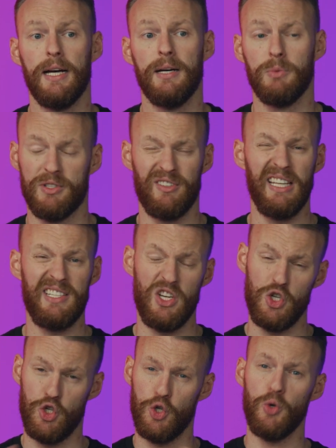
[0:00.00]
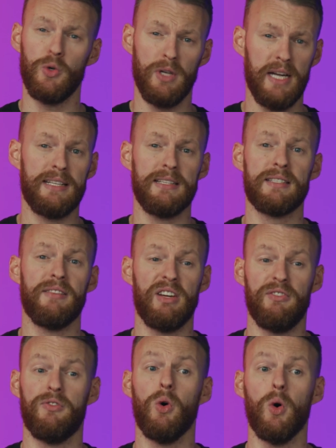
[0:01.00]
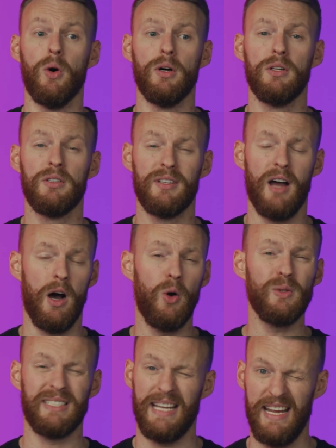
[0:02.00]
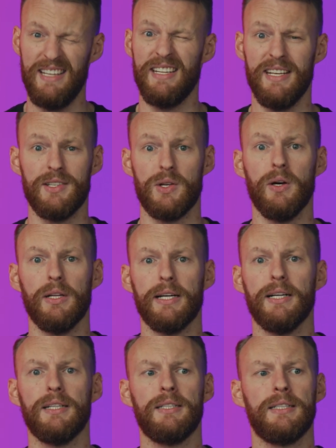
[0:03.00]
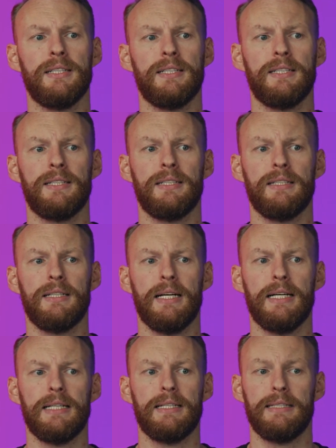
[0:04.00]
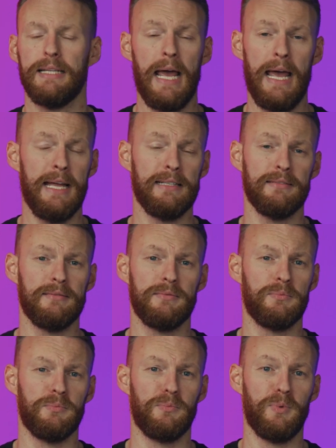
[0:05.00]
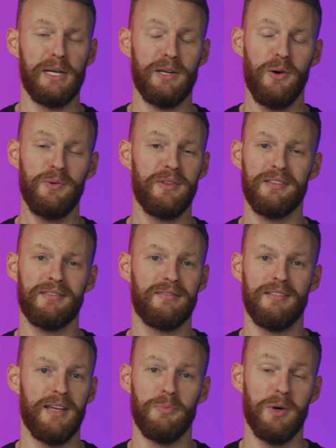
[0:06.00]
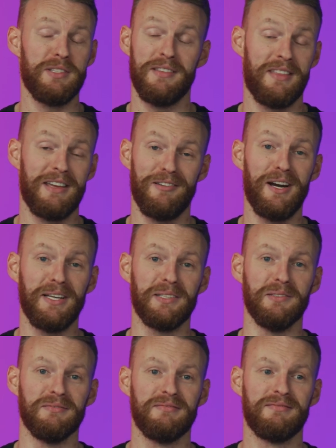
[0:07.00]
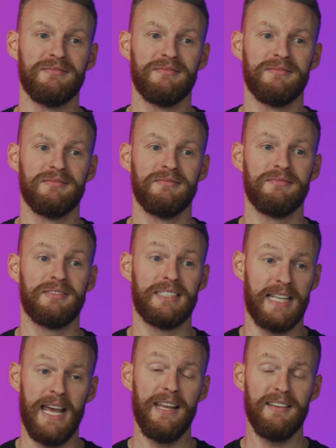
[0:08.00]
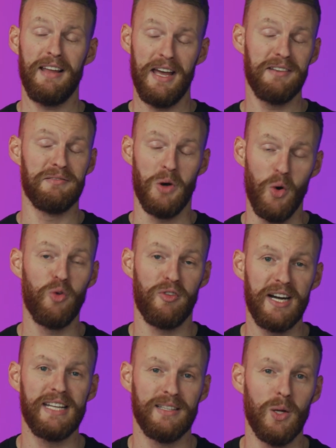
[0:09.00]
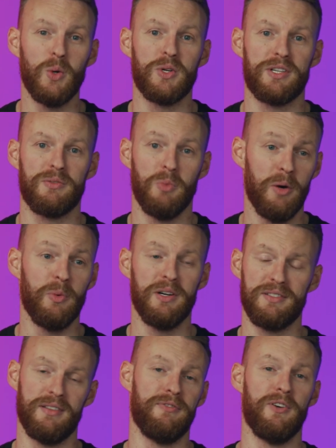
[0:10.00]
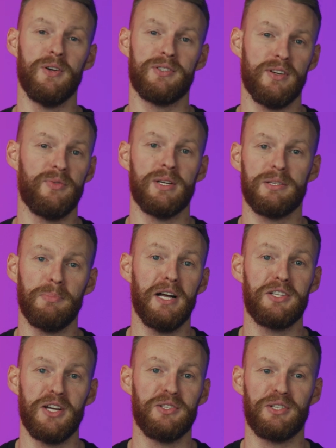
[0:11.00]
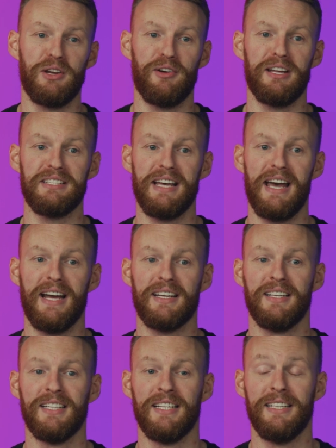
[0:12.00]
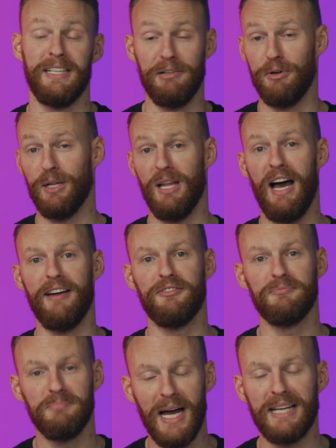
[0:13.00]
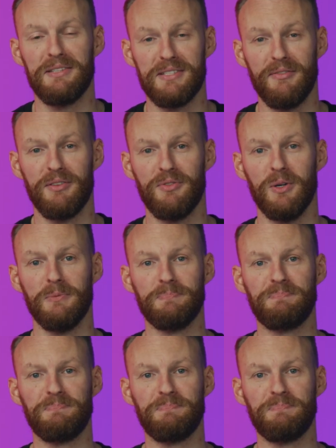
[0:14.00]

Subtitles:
was released in June 1974, a whole 10 years earlier. And we know that it wasn't theoretical. Ken had already launched what was the first software supply chain security attack in real life back in '74.